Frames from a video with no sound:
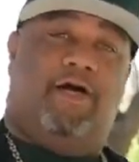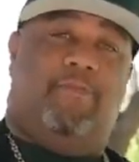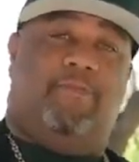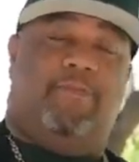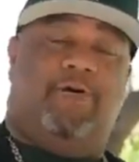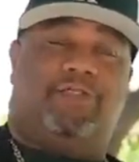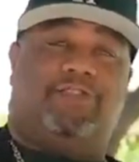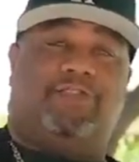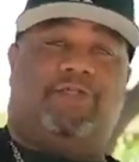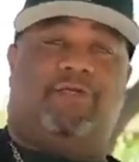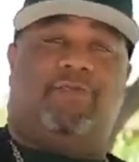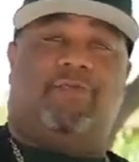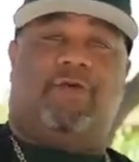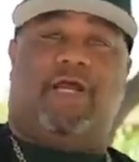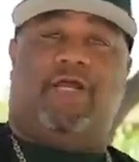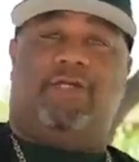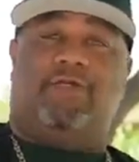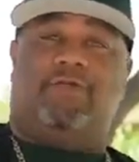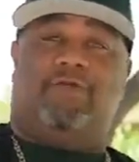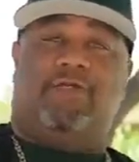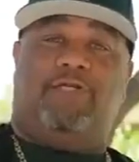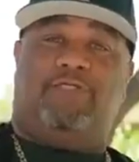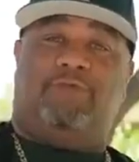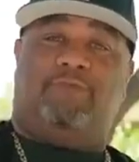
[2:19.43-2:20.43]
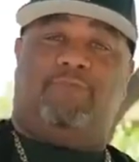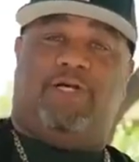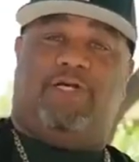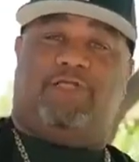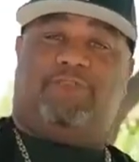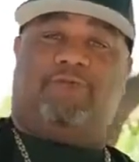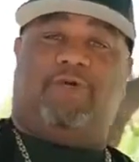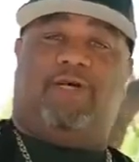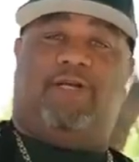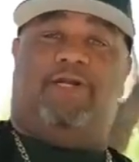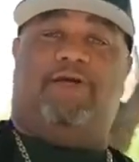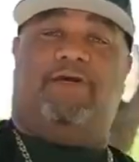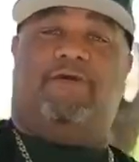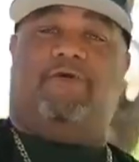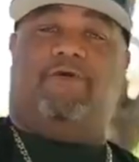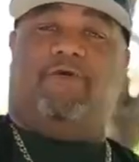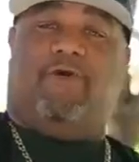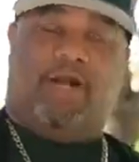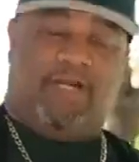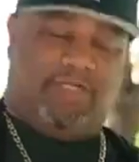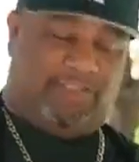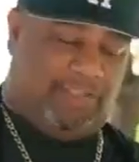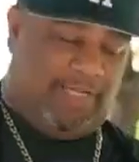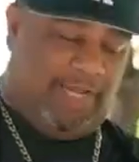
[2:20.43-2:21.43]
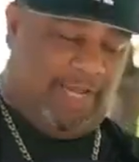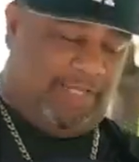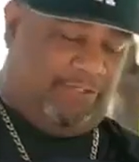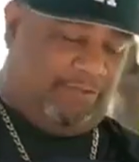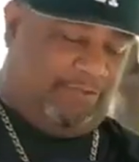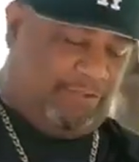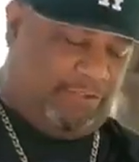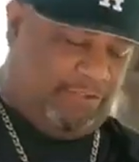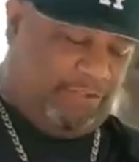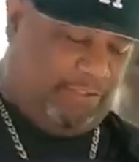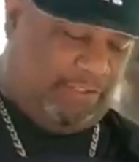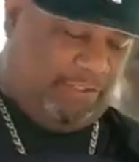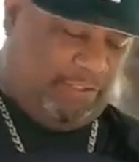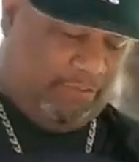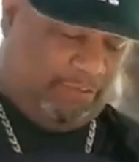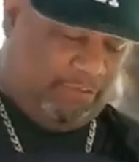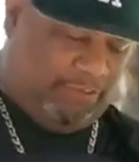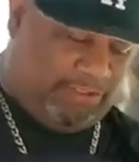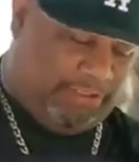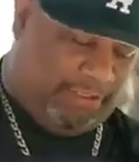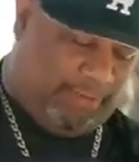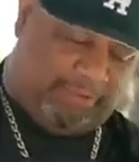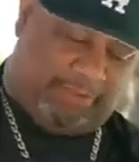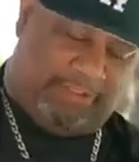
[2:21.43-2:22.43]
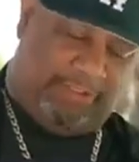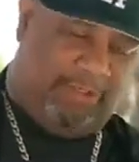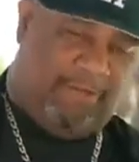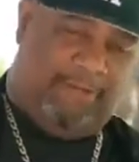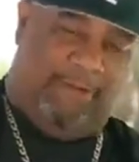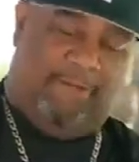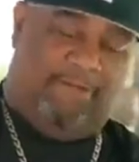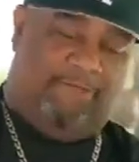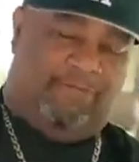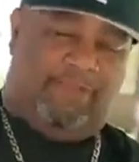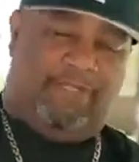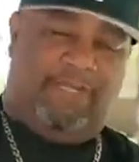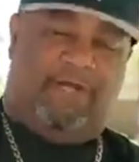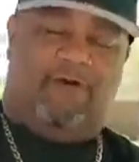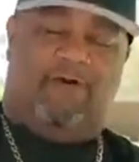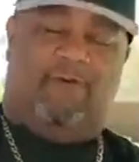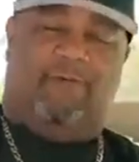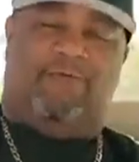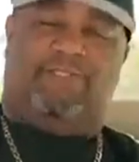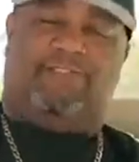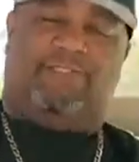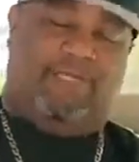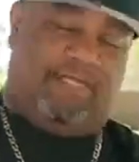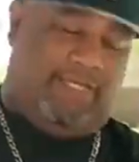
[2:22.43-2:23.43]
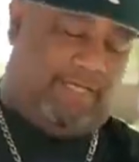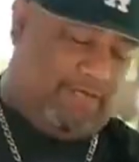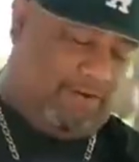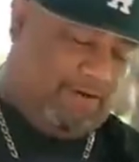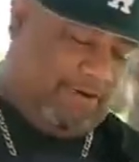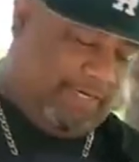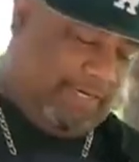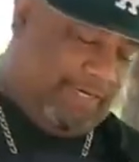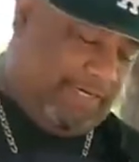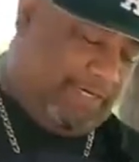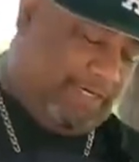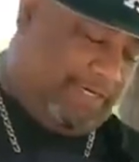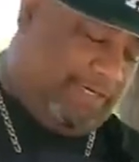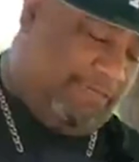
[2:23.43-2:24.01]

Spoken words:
mustard when I do these butts right here, or I slather, with something, they always say, no, they didn't